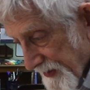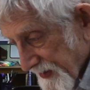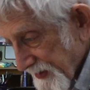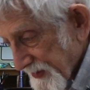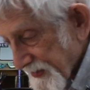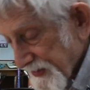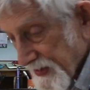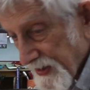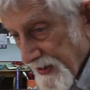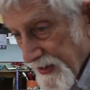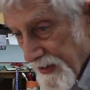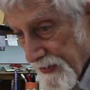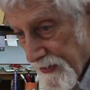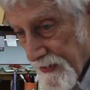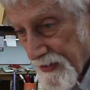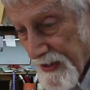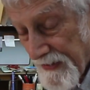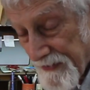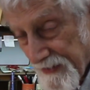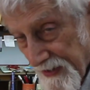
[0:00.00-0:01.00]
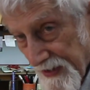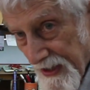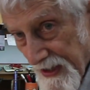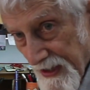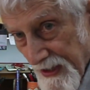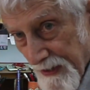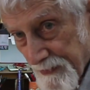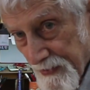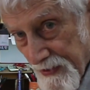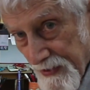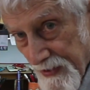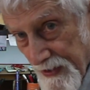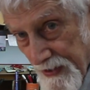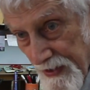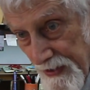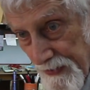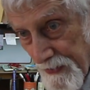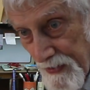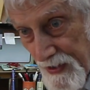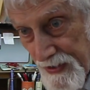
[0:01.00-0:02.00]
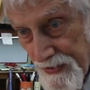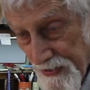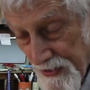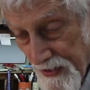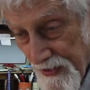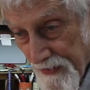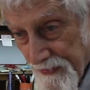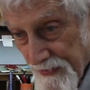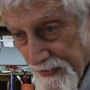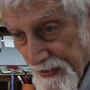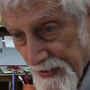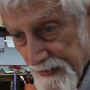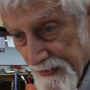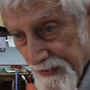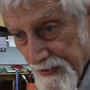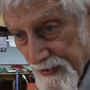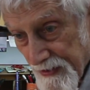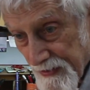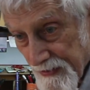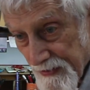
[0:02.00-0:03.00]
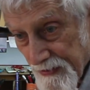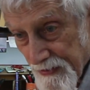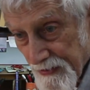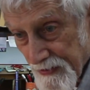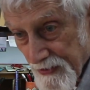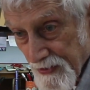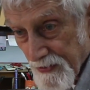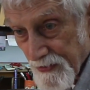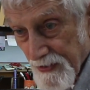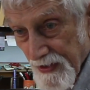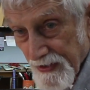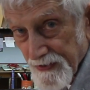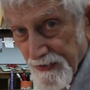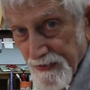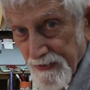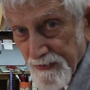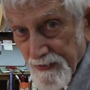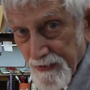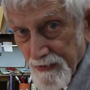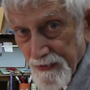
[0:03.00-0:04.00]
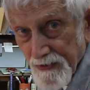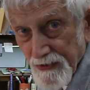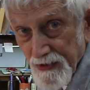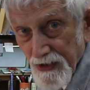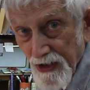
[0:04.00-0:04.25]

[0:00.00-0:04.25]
this, you'll have to get up and rush off and correct the